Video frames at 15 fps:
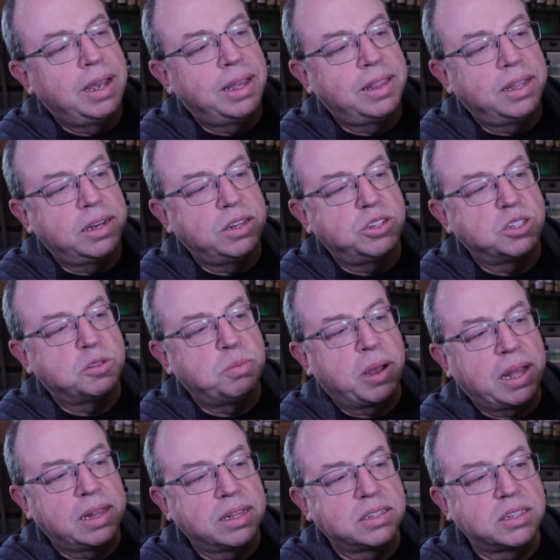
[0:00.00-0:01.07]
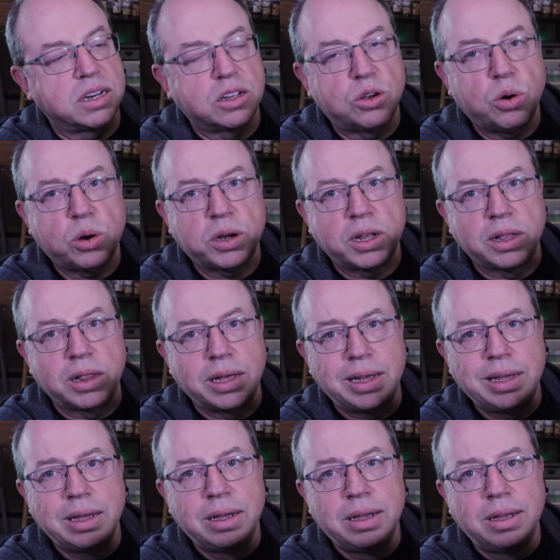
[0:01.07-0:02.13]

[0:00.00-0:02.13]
And then you just balance it accordingly.